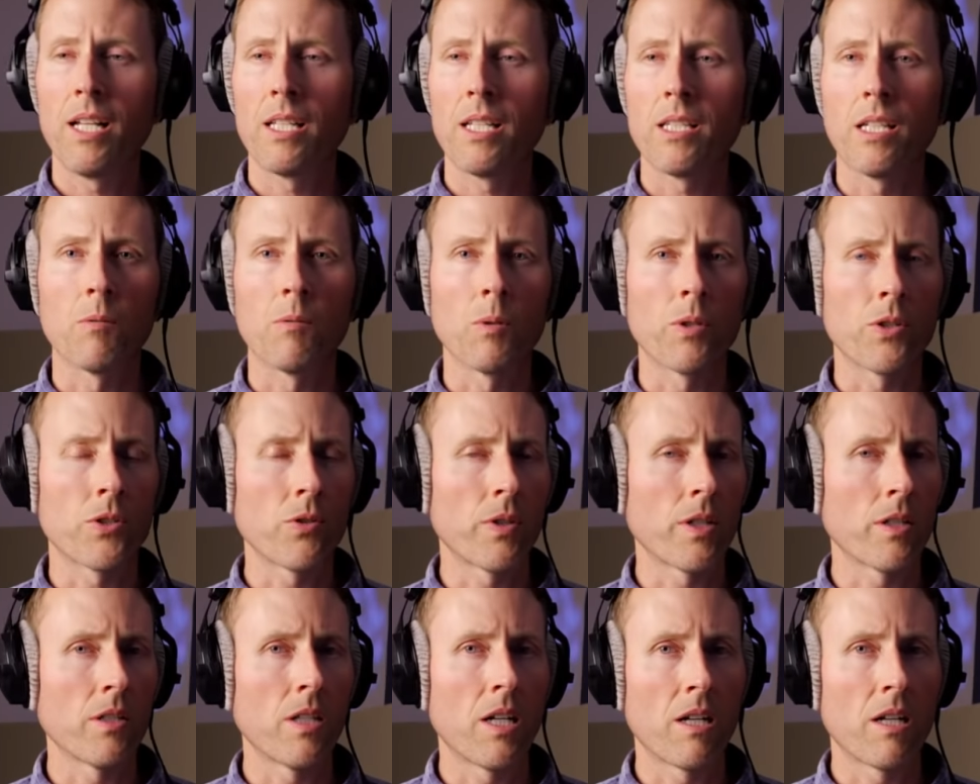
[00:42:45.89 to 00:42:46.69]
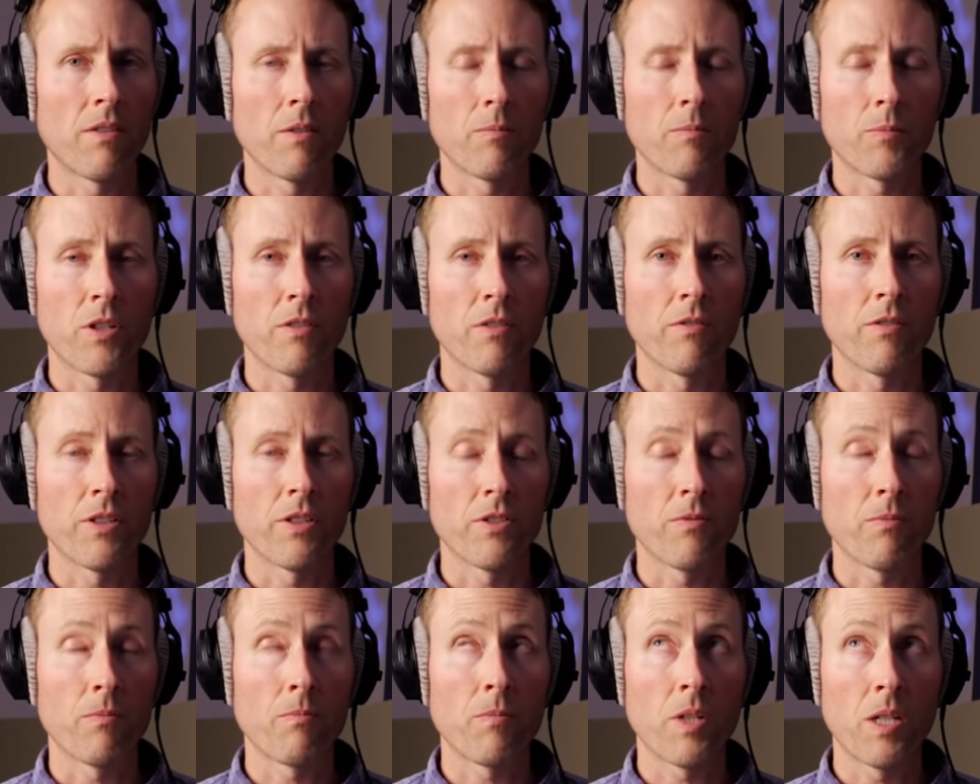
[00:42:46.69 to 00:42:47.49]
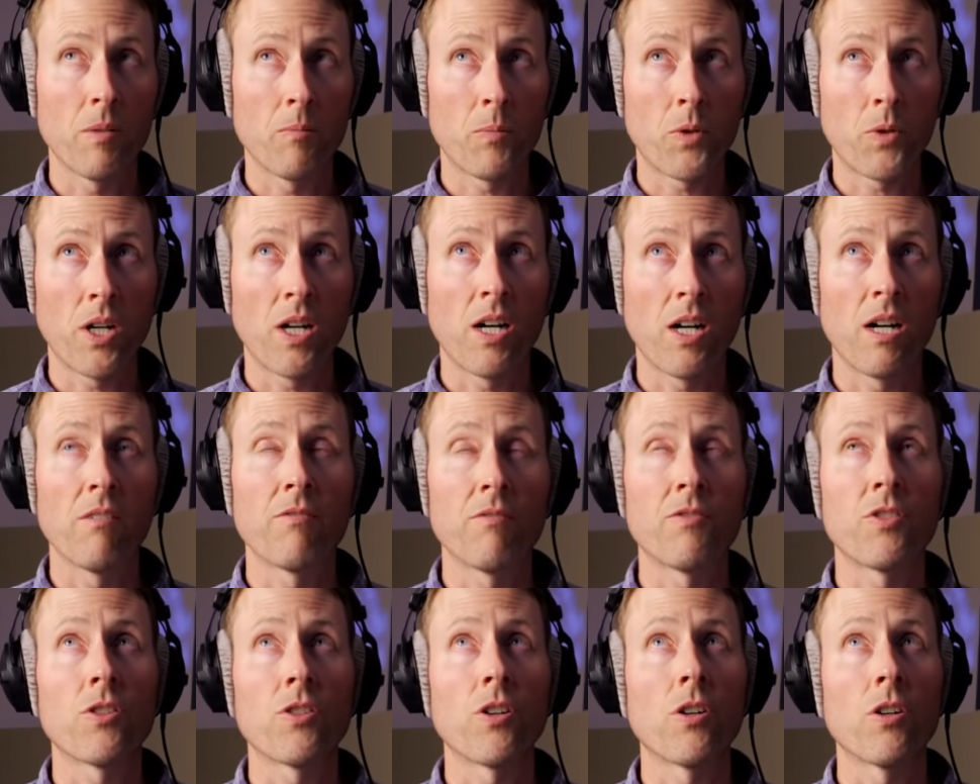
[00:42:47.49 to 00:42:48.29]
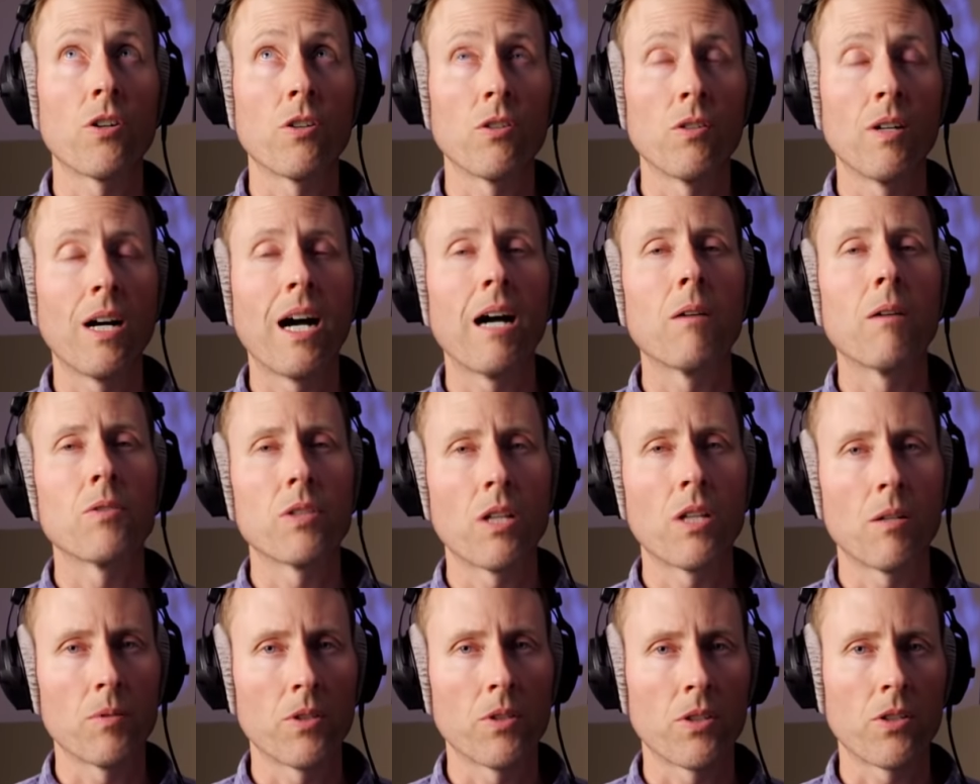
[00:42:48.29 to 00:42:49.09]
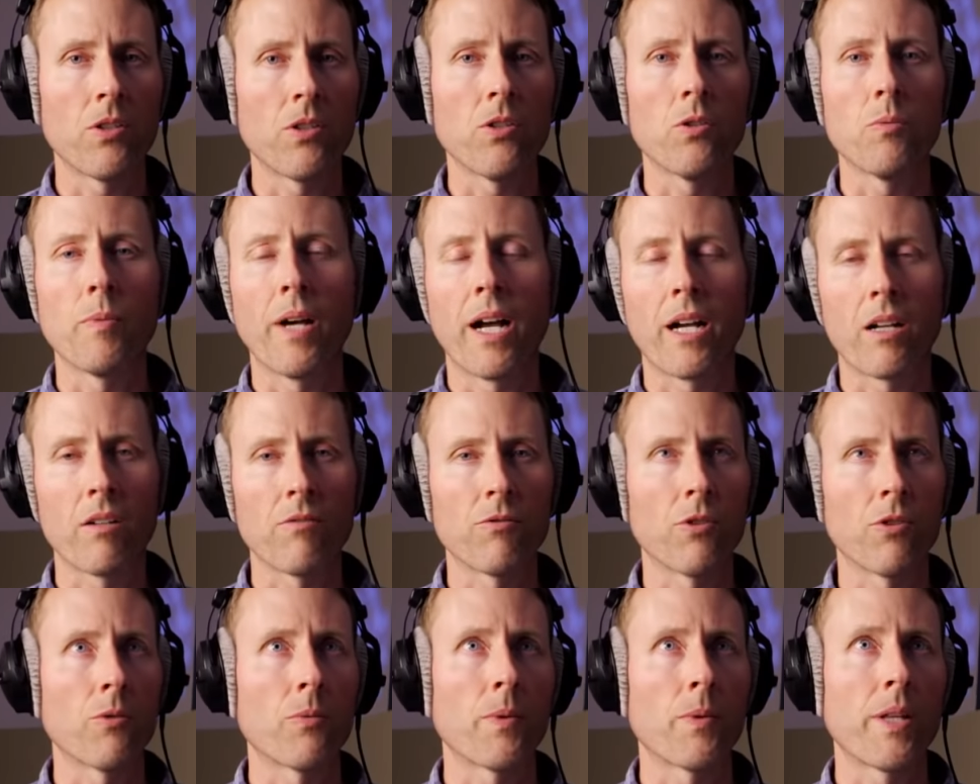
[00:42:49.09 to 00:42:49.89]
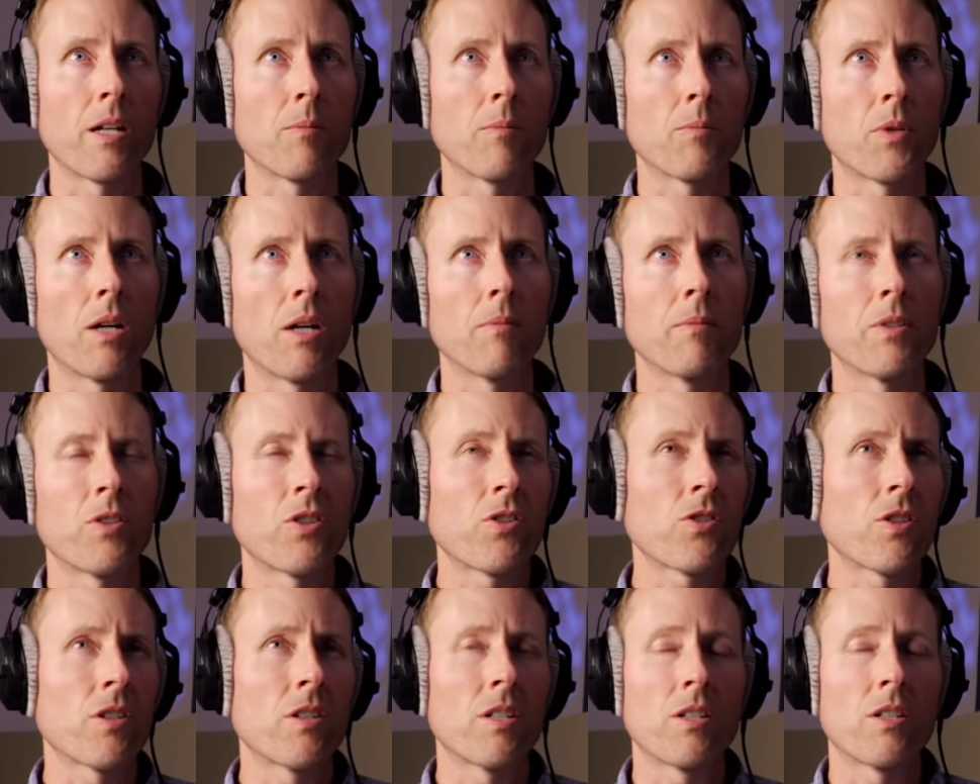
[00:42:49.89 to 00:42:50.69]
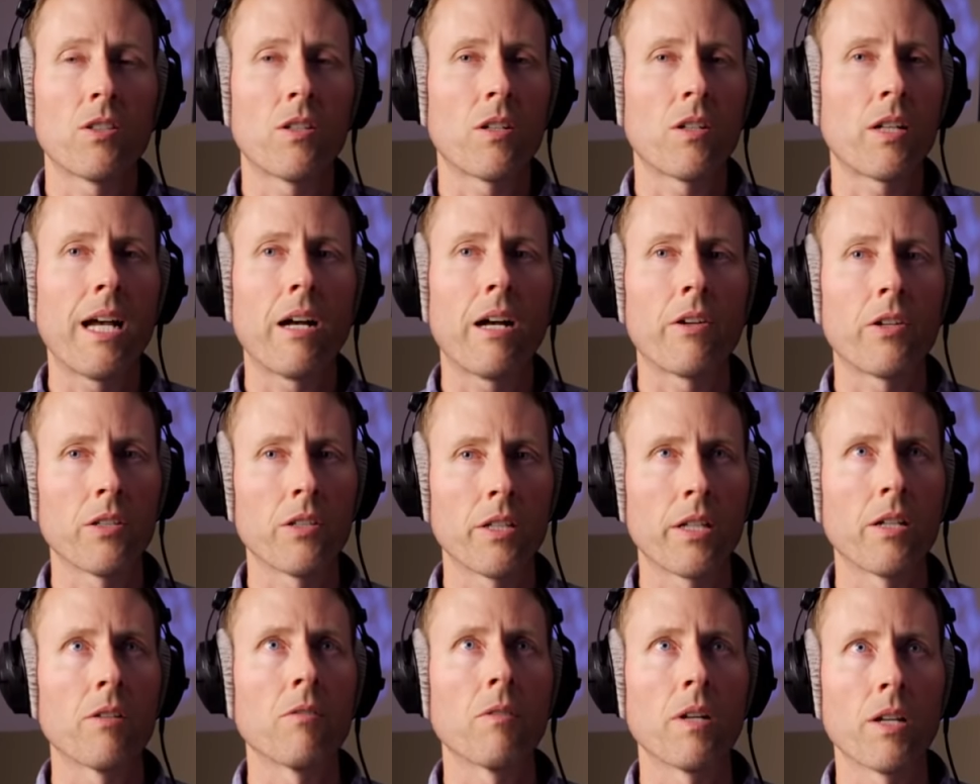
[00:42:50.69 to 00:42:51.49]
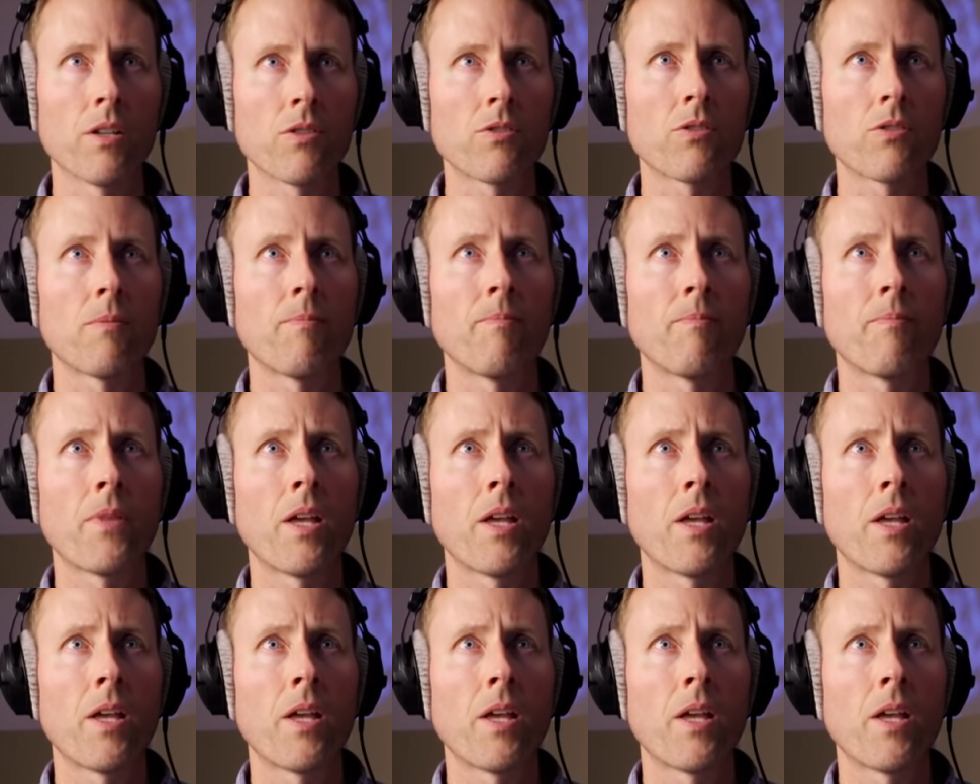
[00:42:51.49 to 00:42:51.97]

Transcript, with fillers: They weren't doing a lot of improv, improv, so I was able to cue back and forth without a problem. It's just a, it's a calculated risk.